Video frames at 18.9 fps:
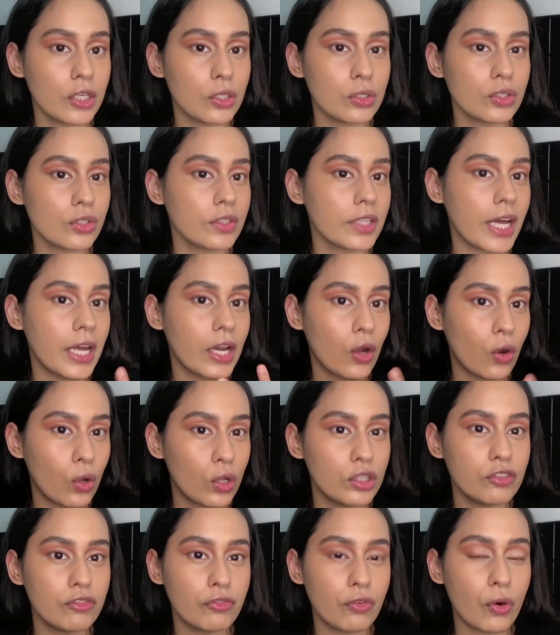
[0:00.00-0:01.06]
so that all the
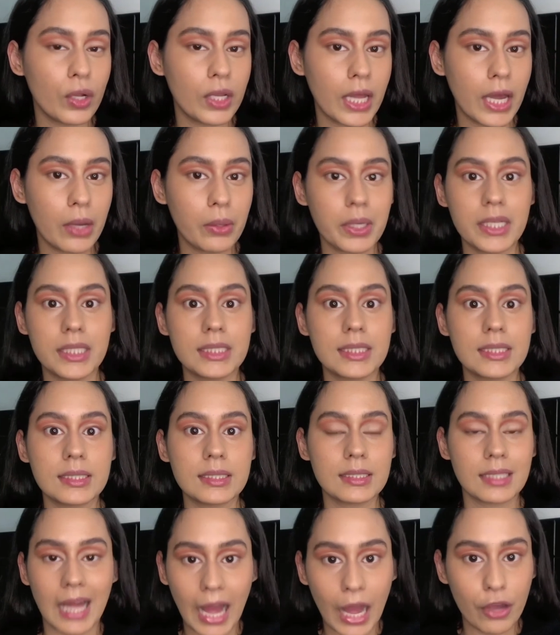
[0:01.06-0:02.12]
fallout is
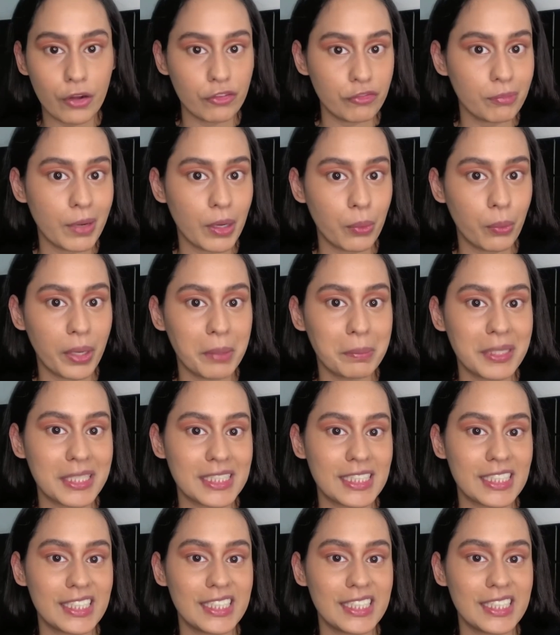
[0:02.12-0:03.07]
out of my way basically.